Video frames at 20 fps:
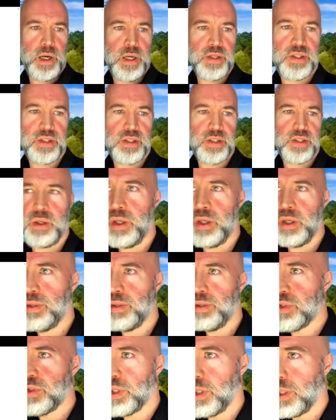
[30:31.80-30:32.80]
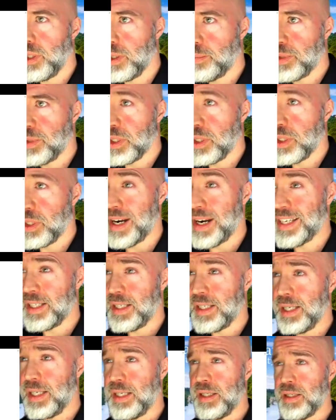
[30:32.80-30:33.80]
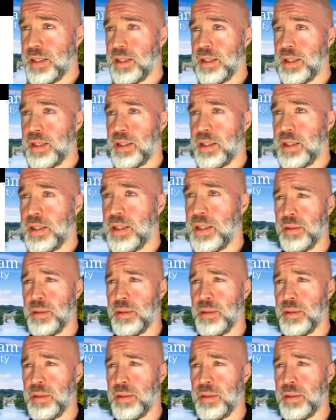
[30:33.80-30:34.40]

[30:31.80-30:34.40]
it was a particular ranking,